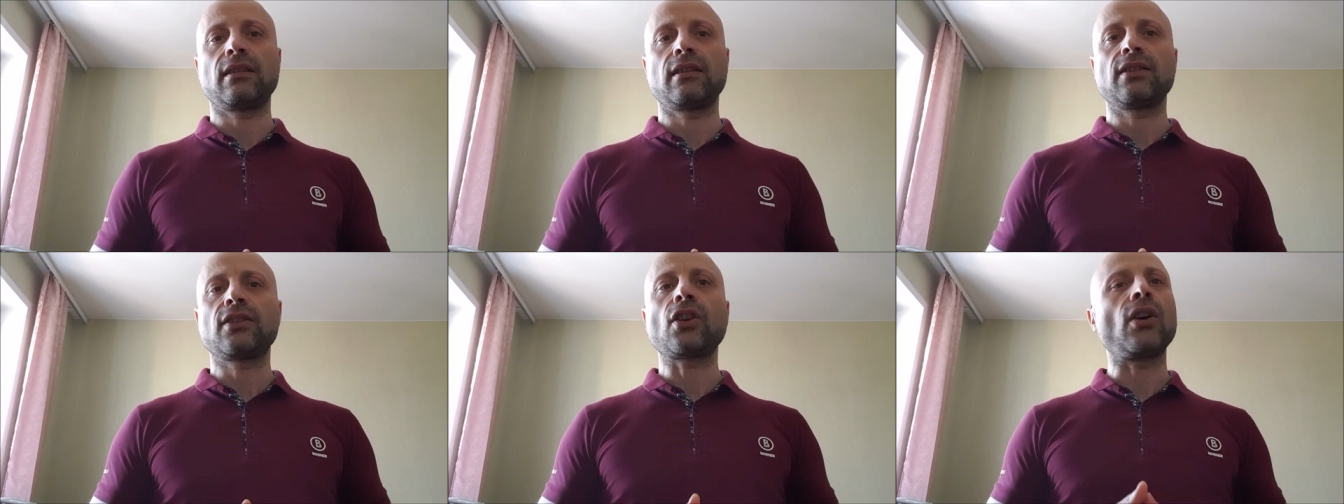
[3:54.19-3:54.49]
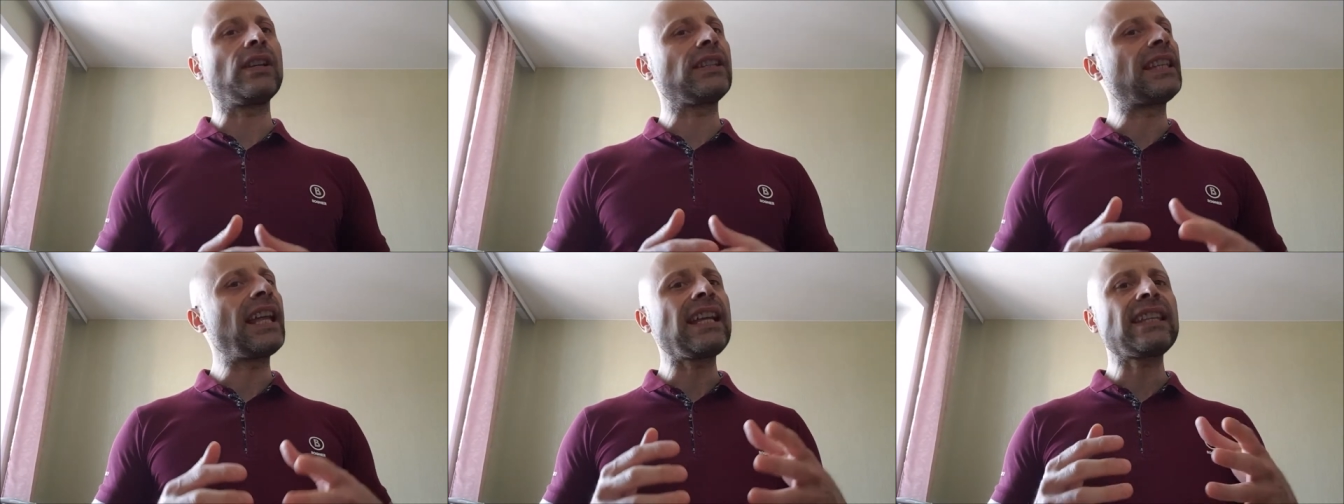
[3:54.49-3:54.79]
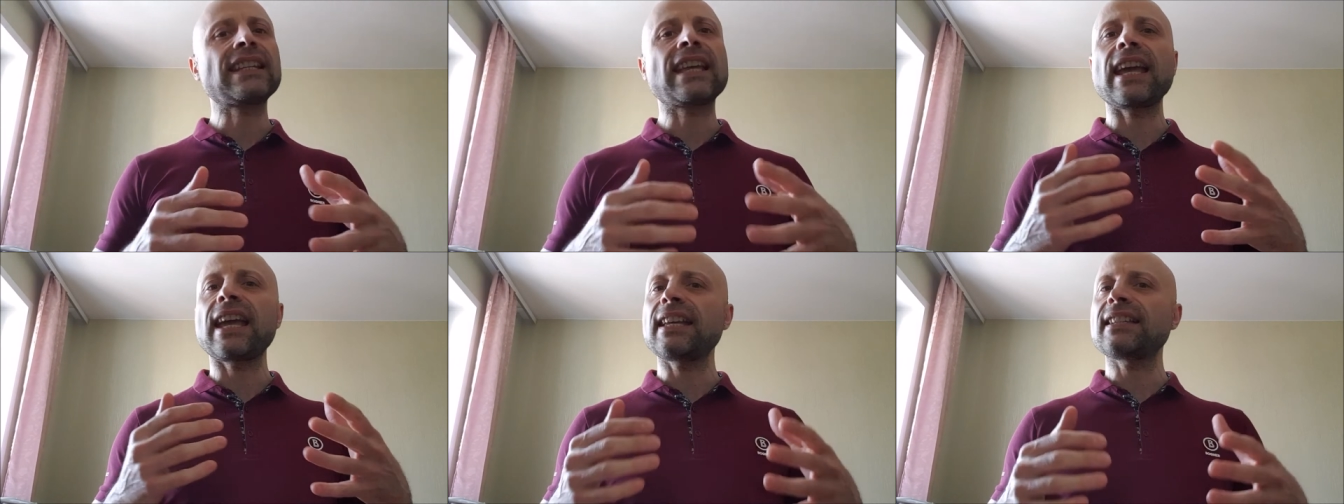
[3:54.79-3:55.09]
So in
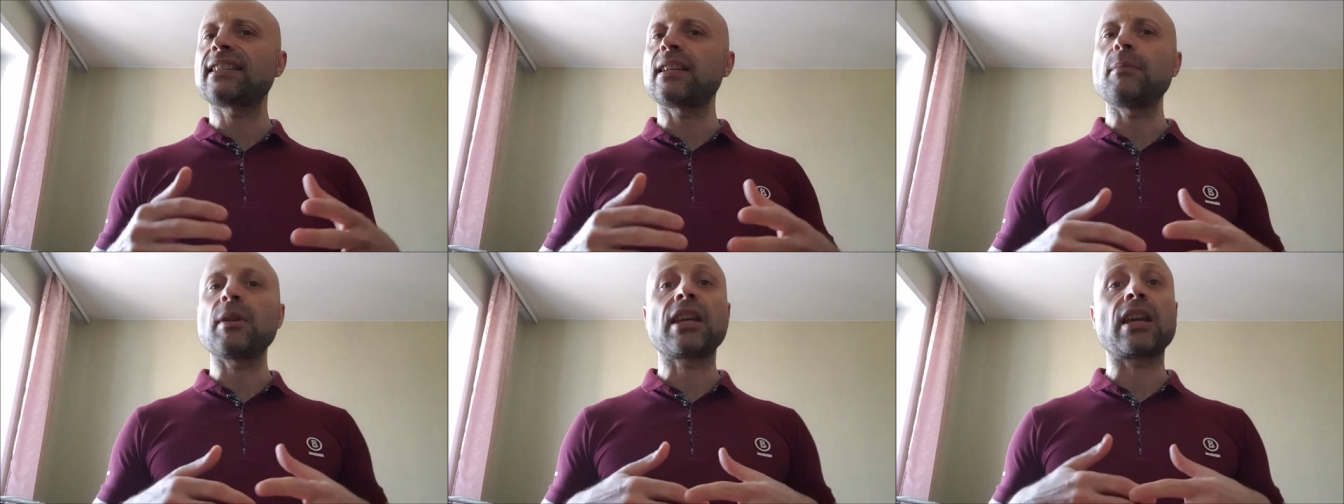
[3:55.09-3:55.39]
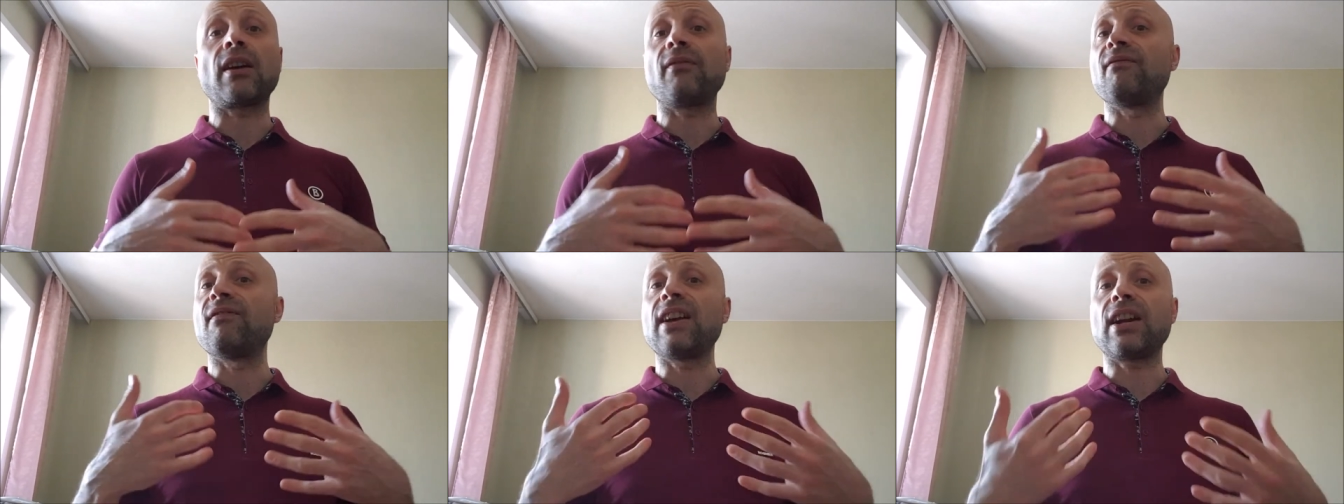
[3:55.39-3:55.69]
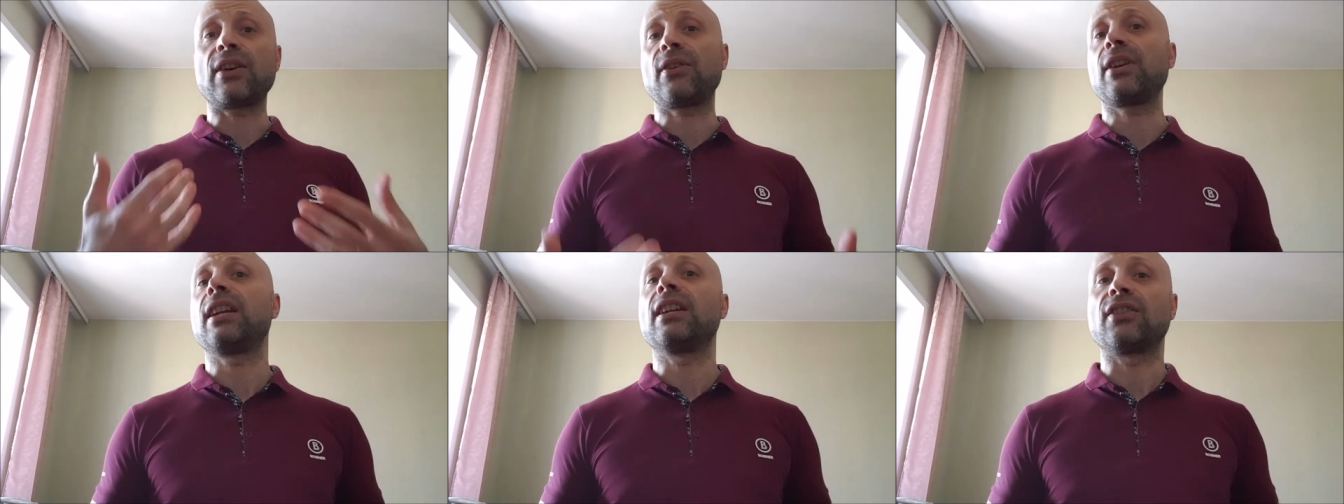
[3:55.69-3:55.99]
that case they become
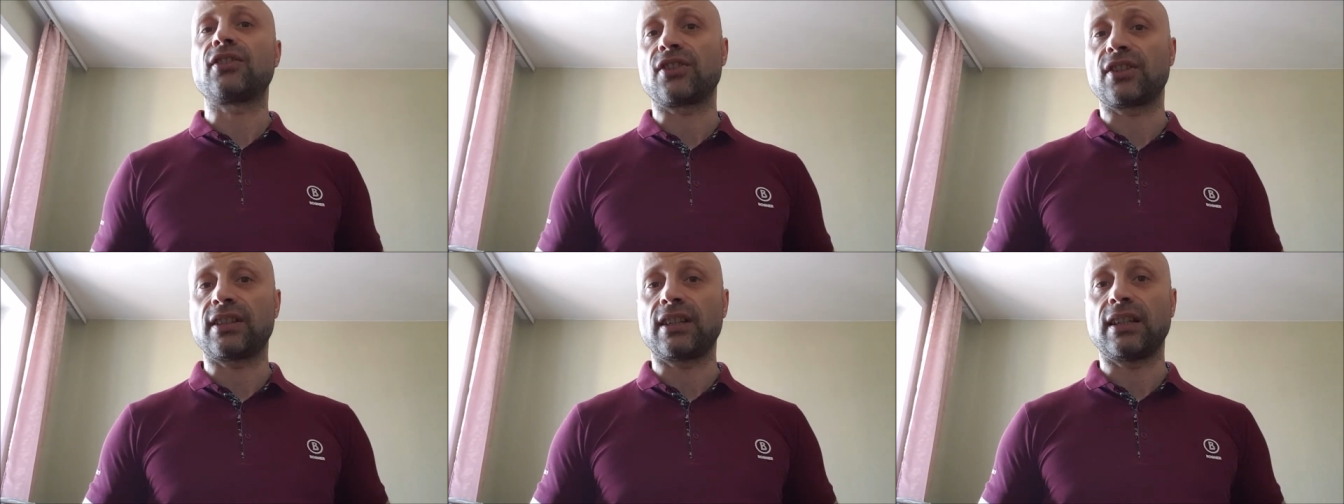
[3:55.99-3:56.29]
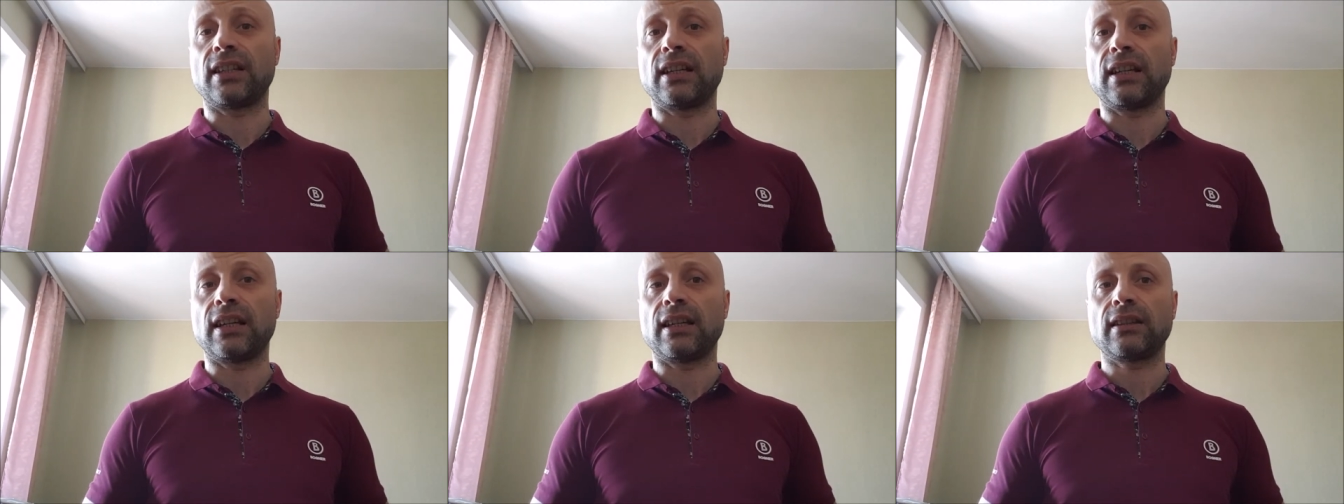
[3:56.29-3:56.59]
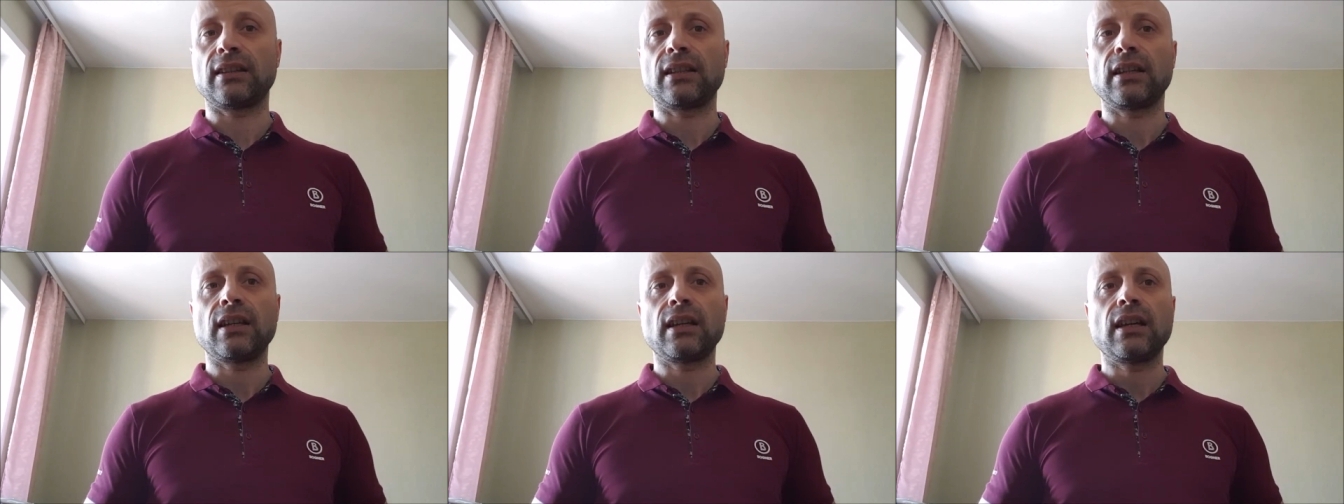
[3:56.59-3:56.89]
very interested in it,